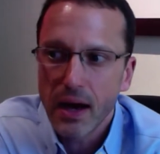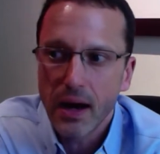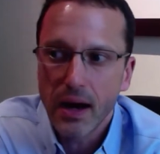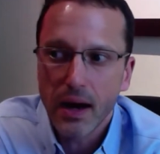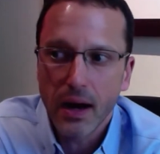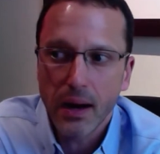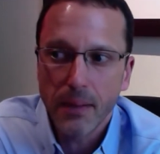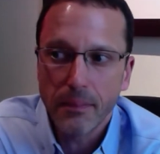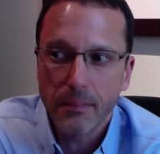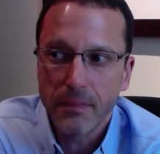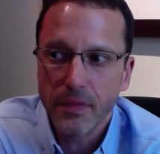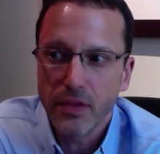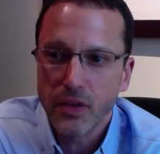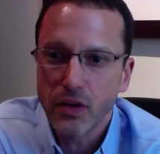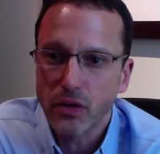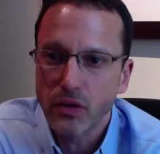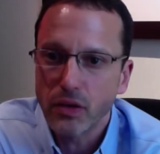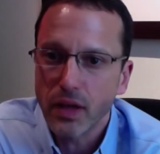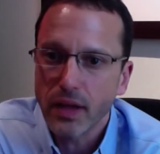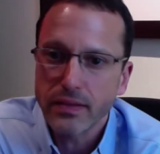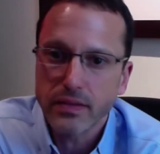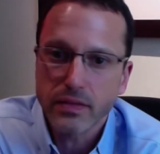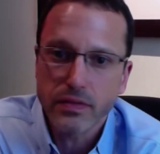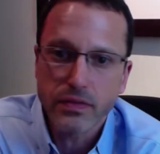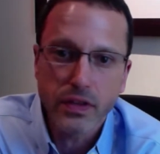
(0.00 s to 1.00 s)
There are
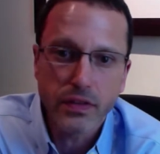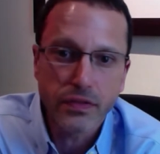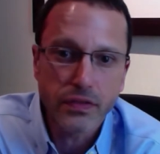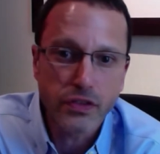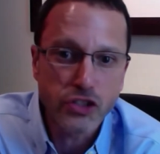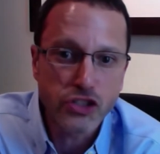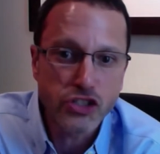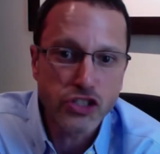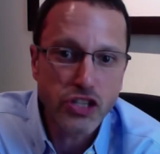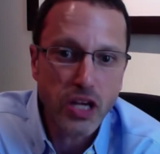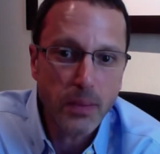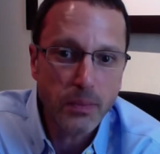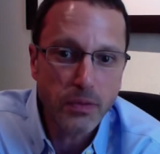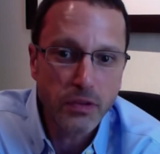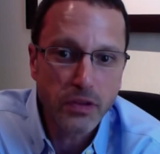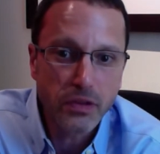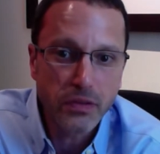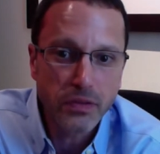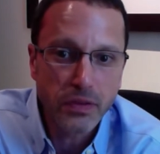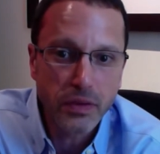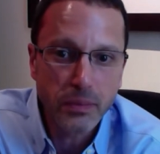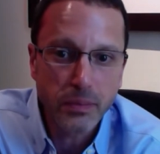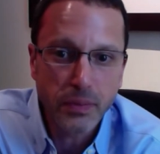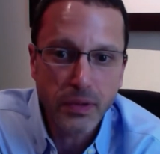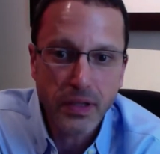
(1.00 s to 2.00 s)
lots of different shapes
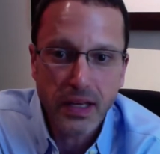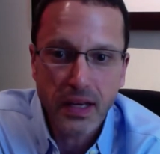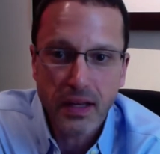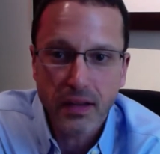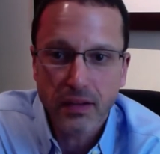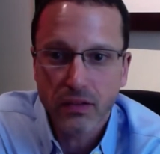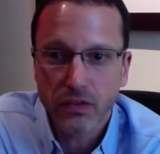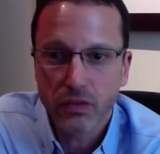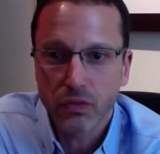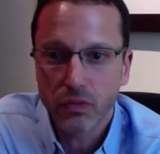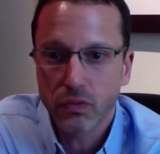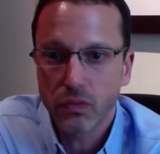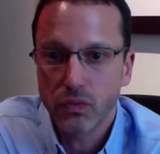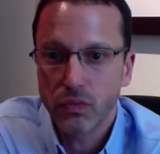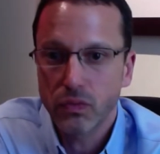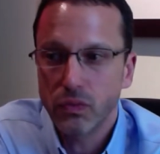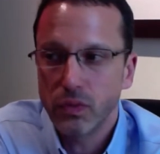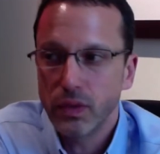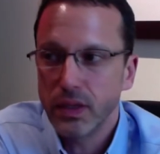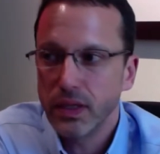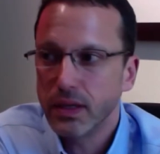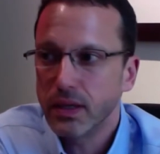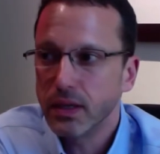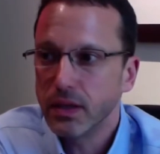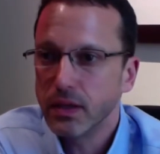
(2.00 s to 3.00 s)
of implants.
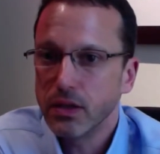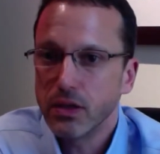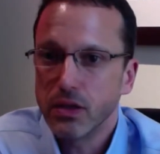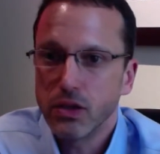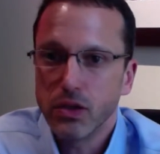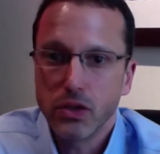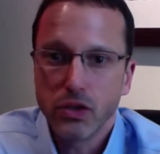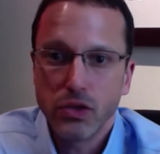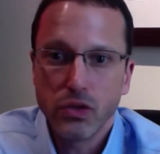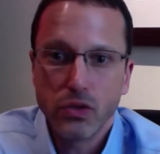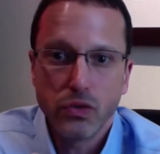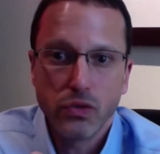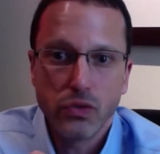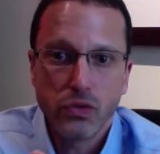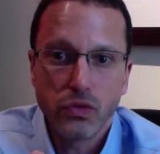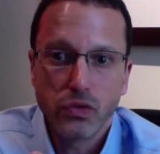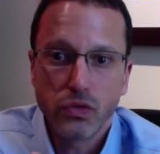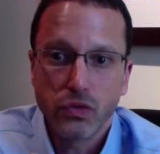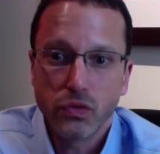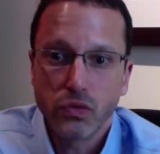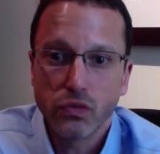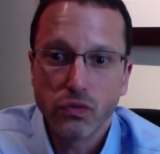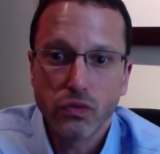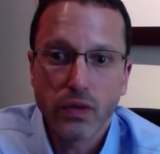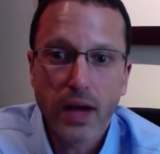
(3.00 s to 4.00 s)
We can
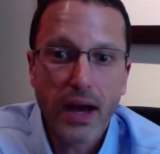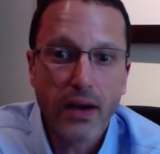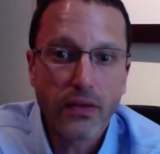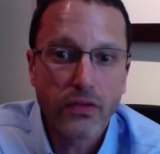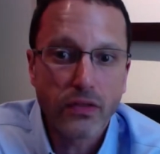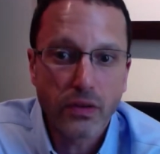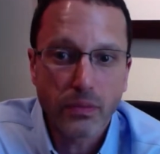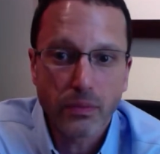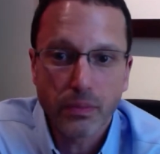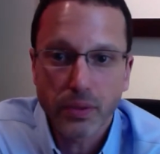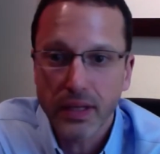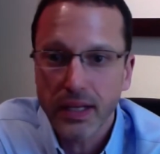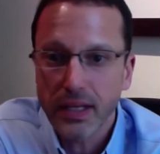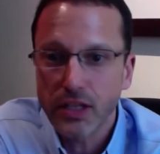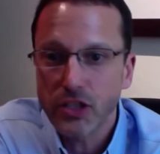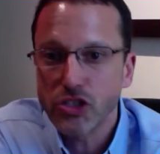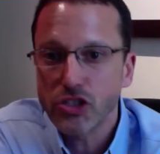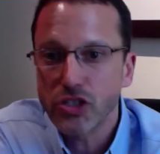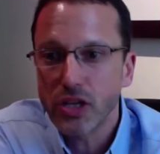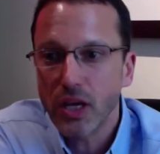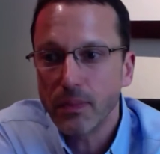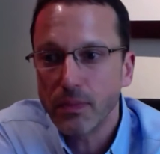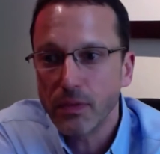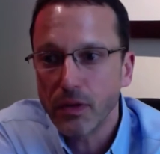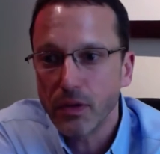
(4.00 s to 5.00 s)
use round implants,
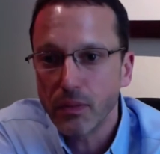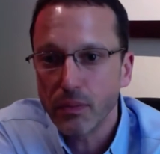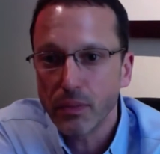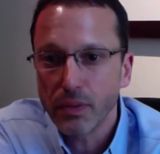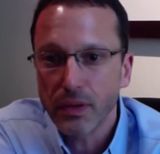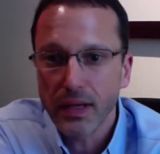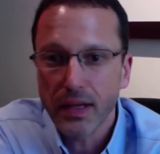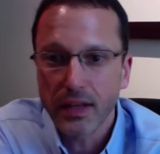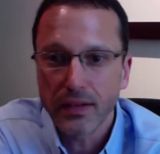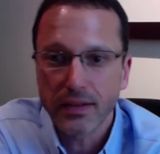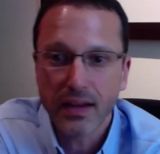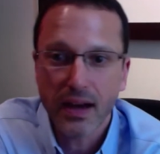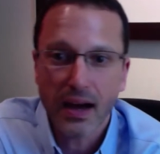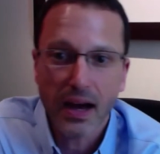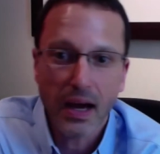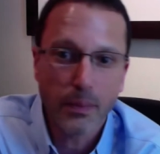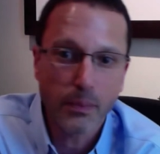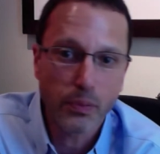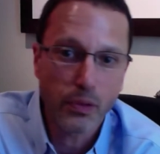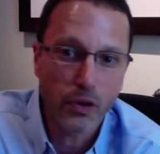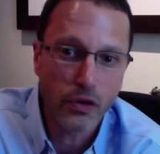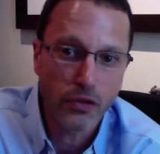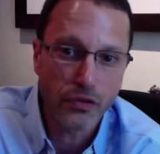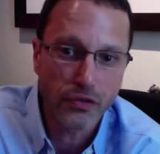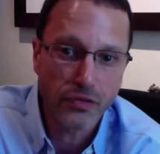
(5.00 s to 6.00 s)
shaped implants, high
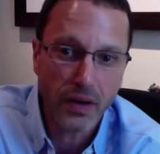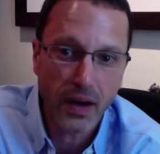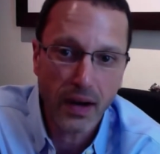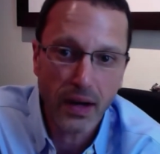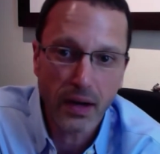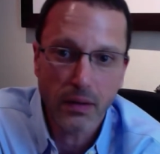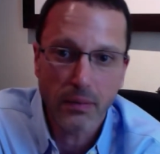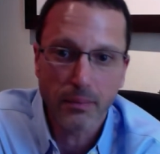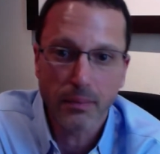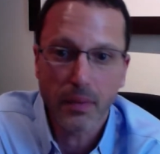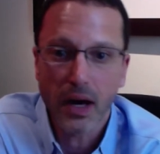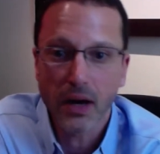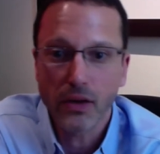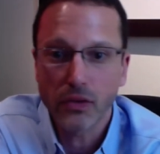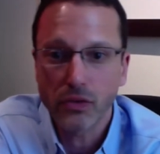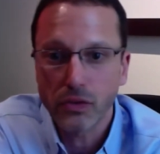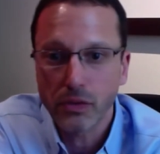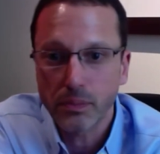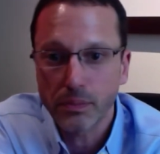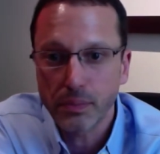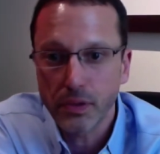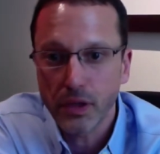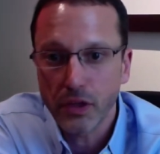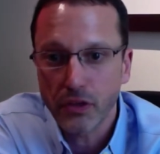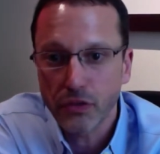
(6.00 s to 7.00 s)
profile,
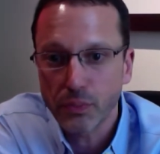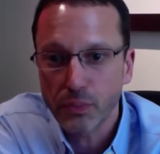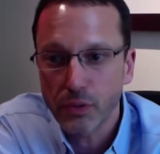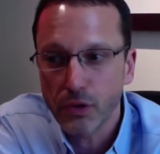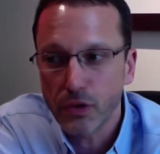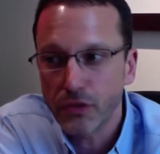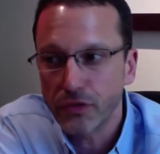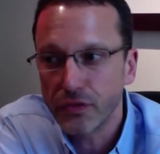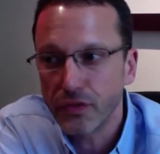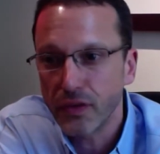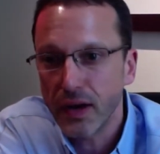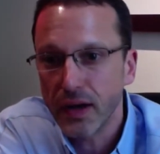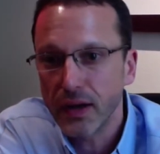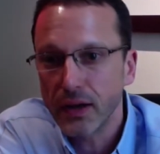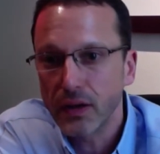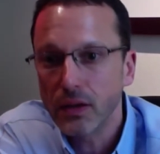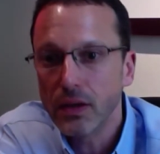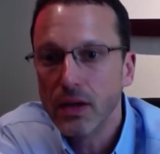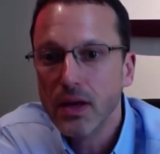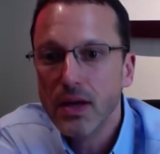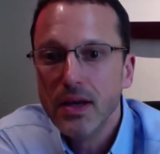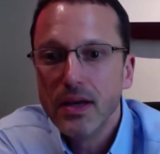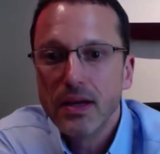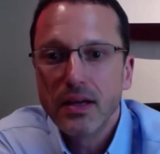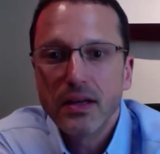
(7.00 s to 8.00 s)
moderate plus
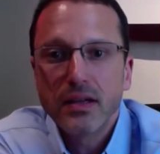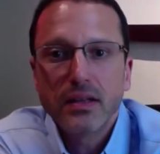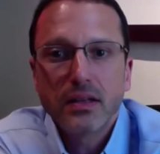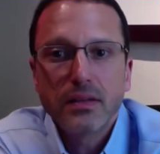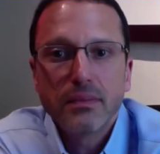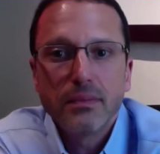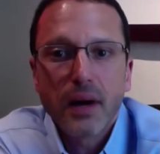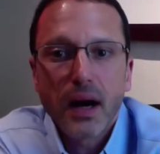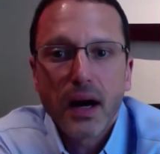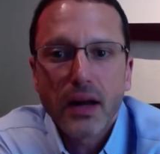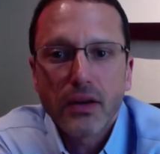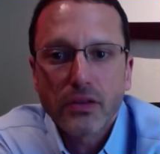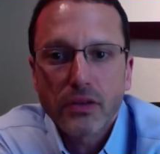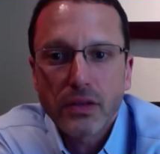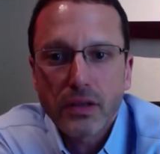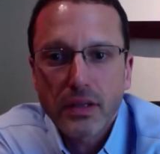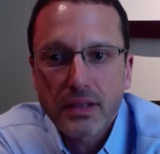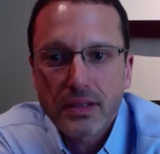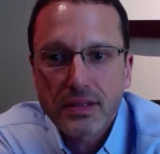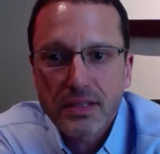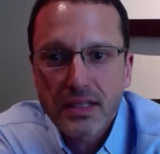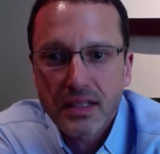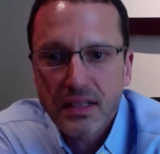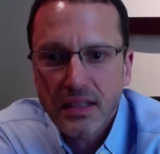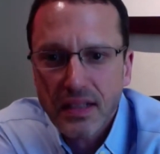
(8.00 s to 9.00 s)
profile, moderate
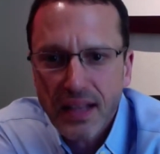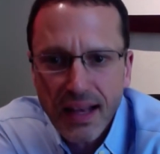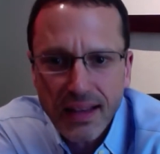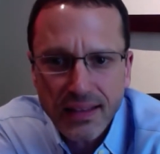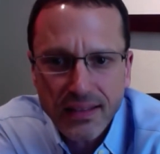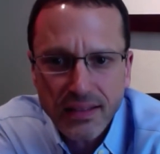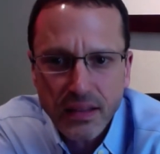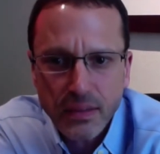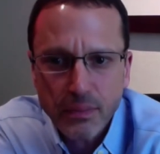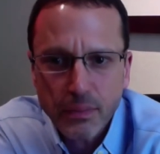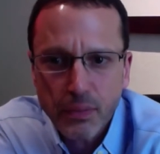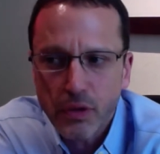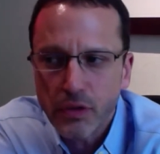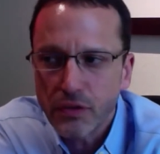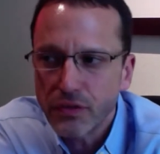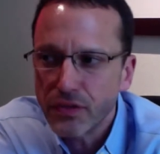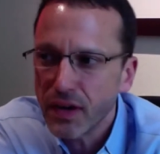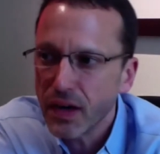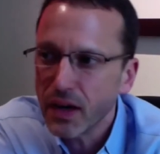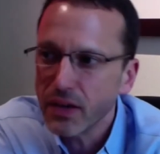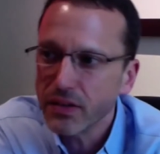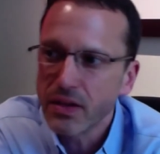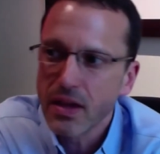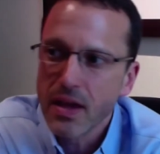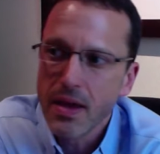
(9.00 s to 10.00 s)
classic
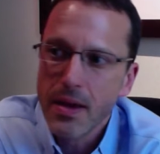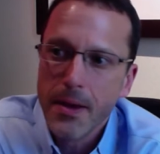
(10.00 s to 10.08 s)
profiles.